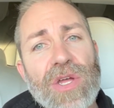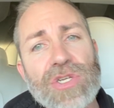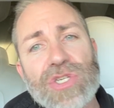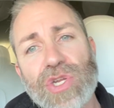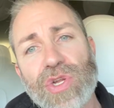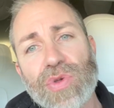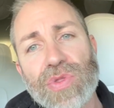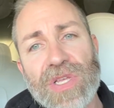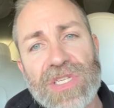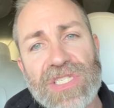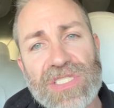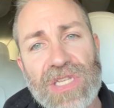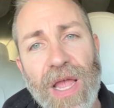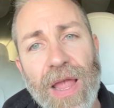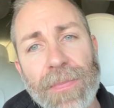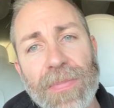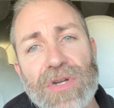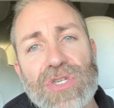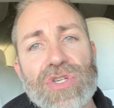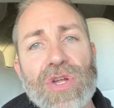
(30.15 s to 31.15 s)
to the
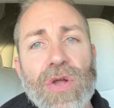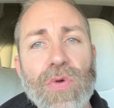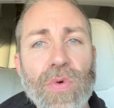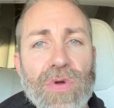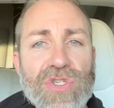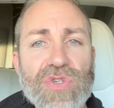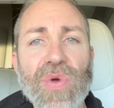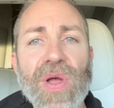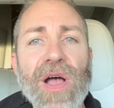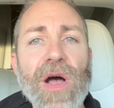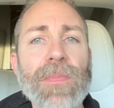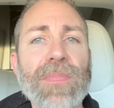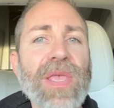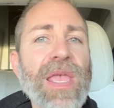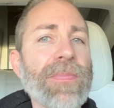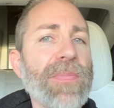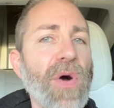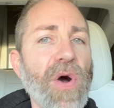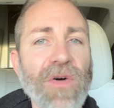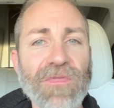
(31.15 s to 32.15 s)
Cybertruck, which will help
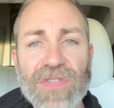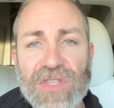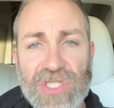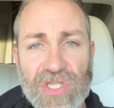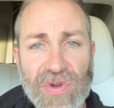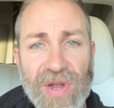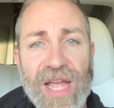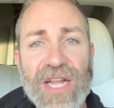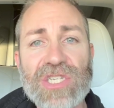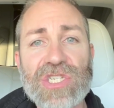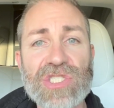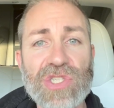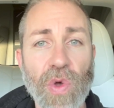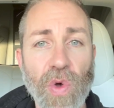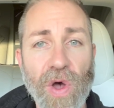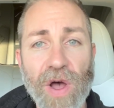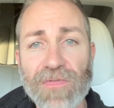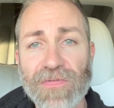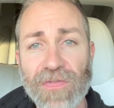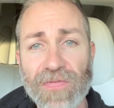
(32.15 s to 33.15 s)
keep all the scratches
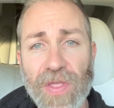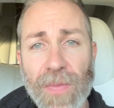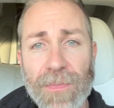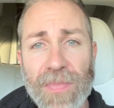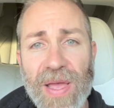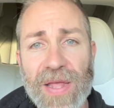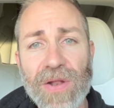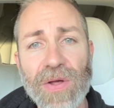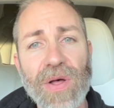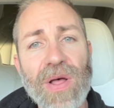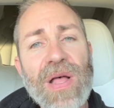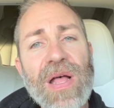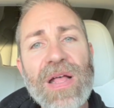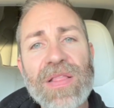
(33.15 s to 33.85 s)
off of the metal.